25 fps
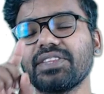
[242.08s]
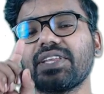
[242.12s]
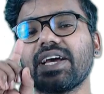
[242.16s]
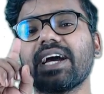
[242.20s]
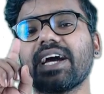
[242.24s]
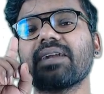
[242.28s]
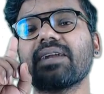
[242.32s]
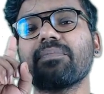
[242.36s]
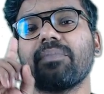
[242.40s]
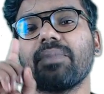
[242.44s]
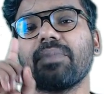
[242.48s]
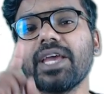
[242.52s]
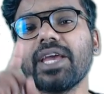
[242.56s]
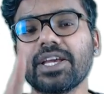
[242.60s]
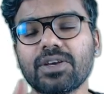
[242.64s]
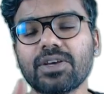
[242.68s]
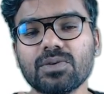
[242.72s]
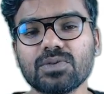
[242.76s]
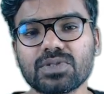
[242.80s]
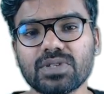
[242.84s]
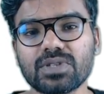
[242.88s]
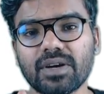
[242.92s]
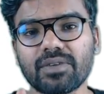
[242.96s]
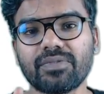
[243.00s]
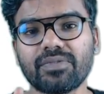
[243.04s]
that make
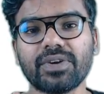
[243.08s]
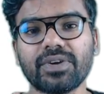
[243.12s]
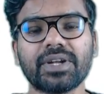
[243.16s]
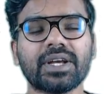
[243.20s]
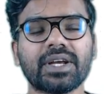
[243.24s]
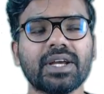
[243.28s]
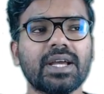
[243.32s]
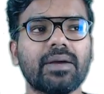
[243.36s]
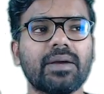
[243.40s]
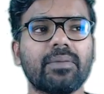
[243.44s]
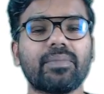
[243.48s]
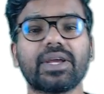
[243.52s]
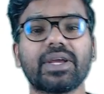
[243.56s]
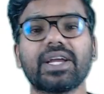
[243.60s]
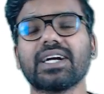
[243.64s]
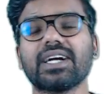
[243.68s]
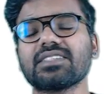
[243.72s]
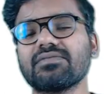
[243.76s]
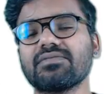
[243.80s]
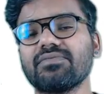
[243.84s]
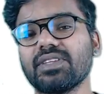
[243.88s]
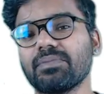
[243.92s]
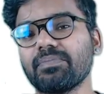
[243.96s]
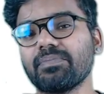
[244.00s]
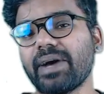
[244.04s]
use of it,
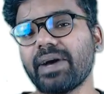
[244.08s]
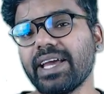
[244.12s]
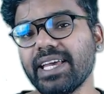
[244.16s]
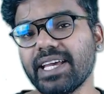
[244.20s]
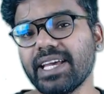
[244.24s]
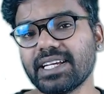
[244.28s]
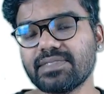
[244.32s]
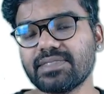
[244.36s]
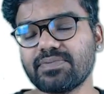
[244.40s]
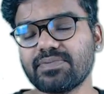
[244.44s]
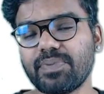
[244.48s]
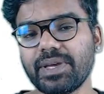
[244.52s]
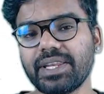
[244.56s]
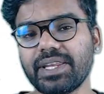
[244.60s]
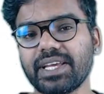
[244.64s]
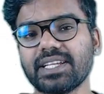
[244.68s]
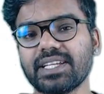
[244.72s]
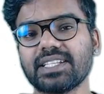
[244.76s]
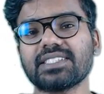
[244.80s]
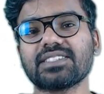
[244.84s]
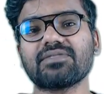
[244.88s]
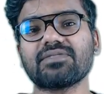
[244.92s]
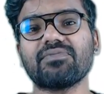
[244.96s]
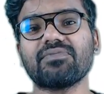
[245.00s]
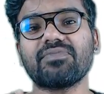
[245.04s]
because with my
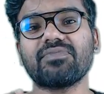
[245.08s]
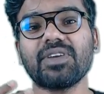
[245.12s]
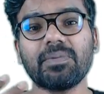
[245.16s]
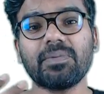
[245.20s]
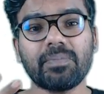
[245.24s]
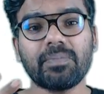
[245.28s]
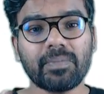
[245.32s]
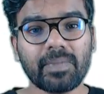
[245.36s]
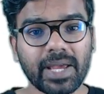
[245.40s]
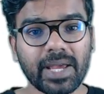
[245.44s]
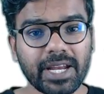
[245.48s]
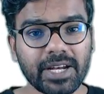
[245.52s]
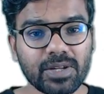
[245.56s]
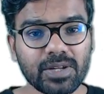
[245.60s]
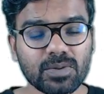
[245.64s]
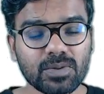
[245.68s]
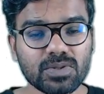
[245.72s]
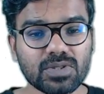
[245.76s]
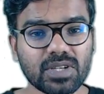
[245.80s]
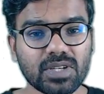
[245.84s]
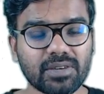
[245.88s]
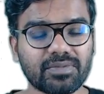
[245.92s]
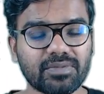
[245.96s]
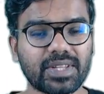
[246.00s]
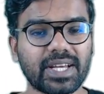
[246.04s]
experience, we made
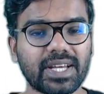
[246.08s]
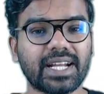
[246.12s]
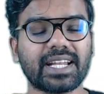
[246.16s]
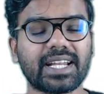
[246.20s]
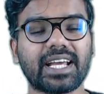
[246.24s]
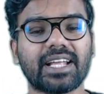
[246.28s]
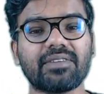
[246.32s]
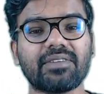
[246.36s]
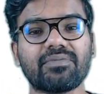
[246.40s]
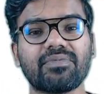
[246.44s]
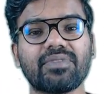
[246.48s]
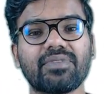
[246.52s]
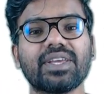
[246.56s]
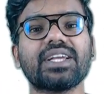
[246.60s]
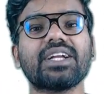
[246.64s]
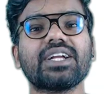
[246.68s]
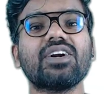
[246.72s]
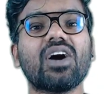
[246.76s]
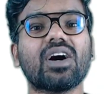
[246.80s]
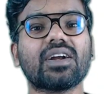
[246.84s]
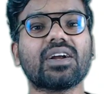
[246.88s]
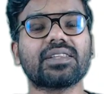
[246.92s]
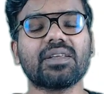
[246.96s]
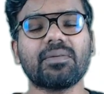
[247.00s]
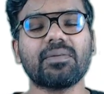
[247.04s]
use of that and we
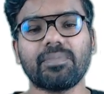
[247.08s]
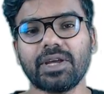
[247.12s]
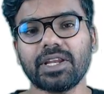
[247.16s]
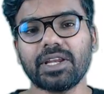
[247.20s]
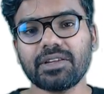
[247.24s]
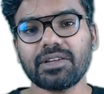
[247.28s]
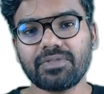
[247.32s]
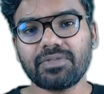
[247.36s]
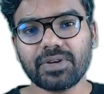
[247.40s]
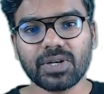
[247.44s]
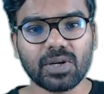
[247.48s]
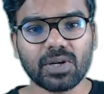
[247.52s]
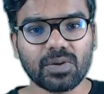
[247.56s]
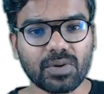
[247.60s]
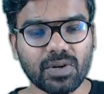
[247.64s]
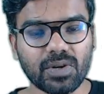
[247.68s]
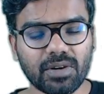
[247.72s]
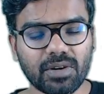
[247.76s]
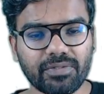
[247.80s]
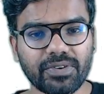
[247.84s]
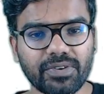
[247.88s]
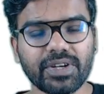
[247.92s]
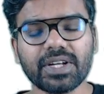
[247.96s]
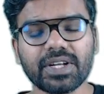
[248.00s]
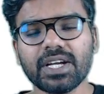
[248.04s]
got the benefit out
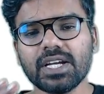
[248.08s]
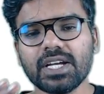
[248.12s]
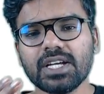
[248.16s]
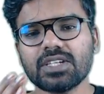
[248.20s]
of it.